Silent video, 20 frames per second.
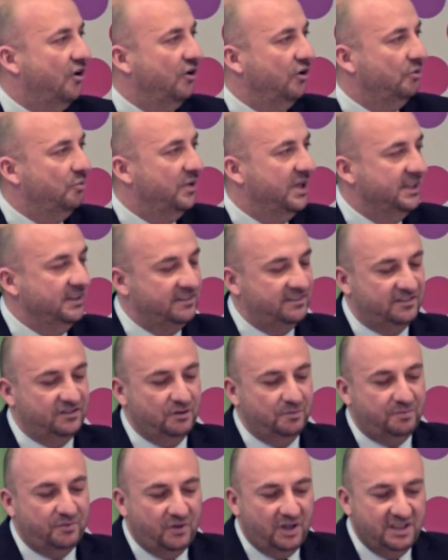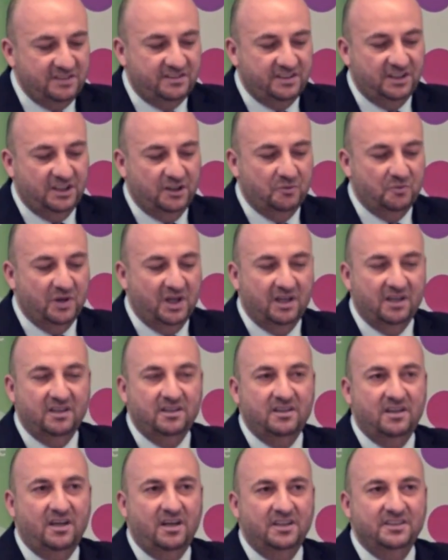all went surprisingly well
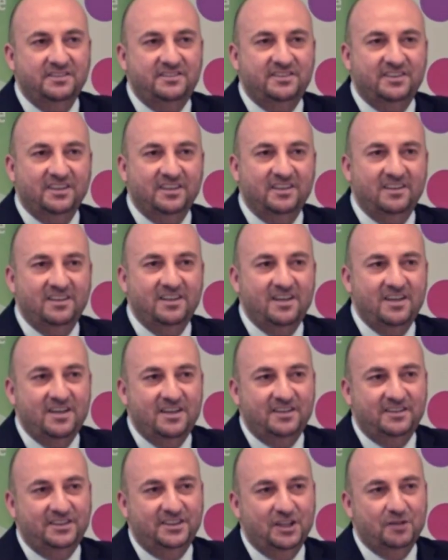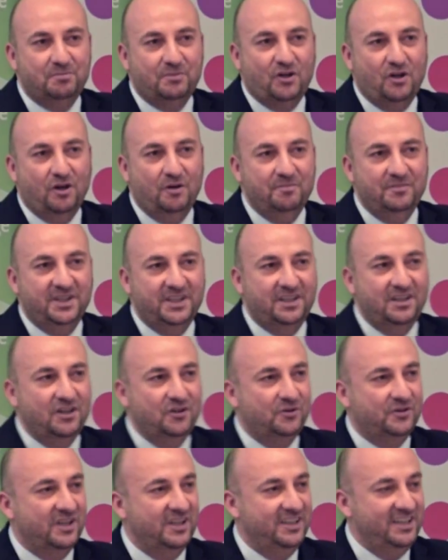until the upcoming
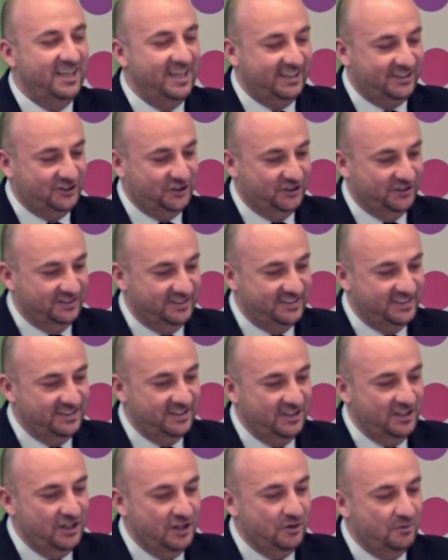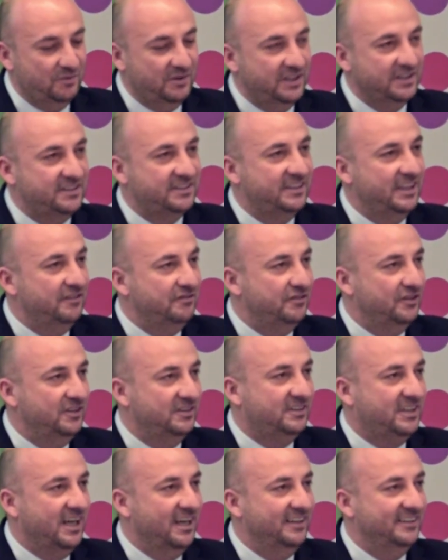local elections, where
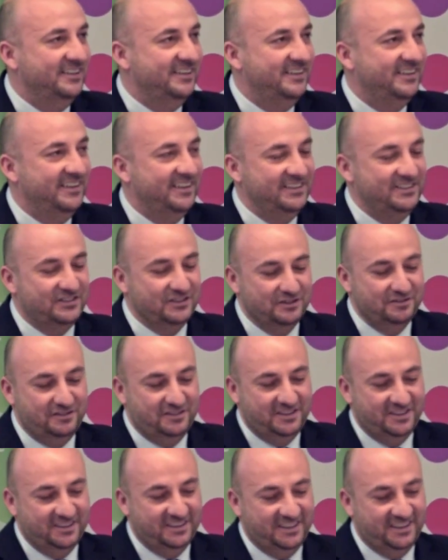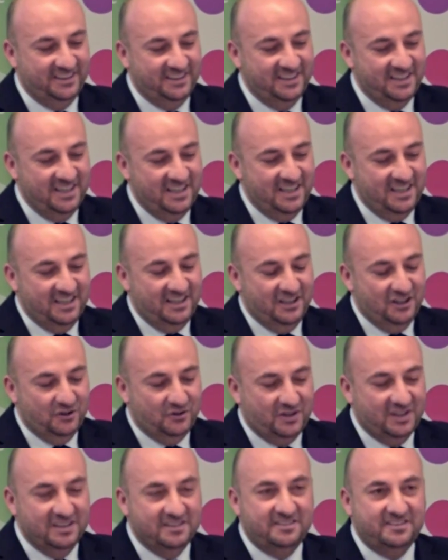several candidates of the
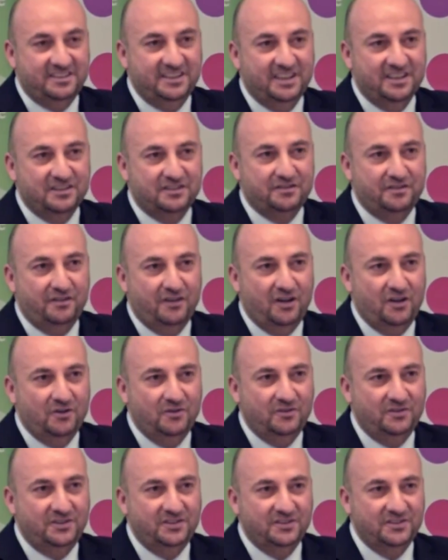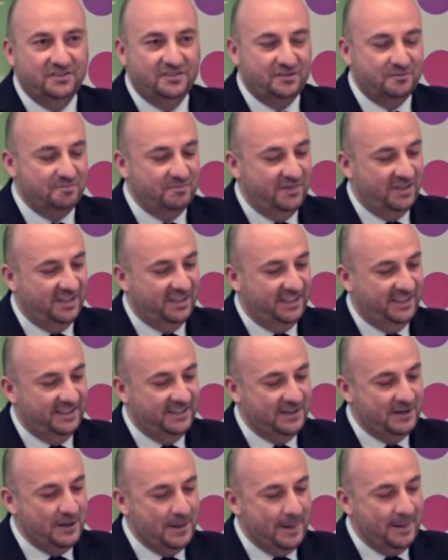local CSV used
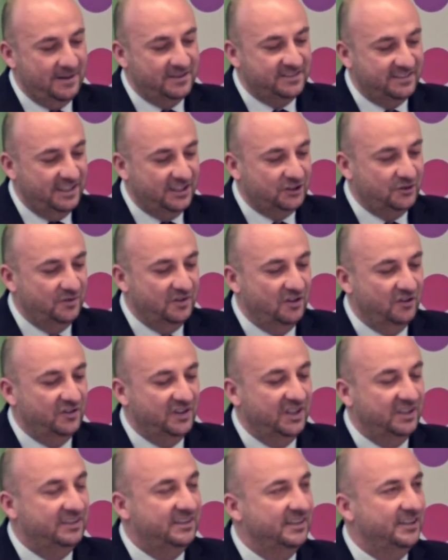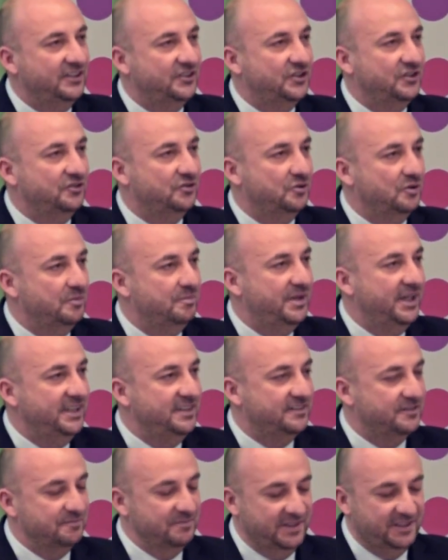my sexual orientation to
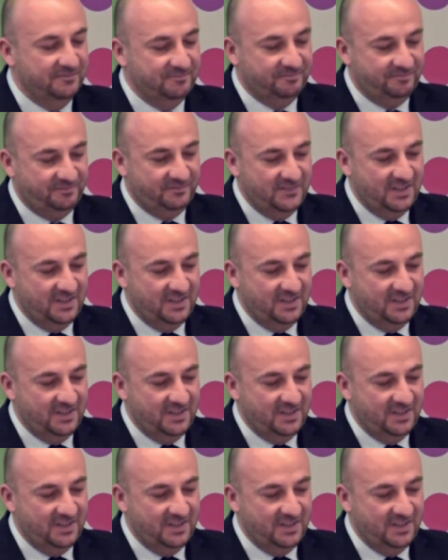abase me.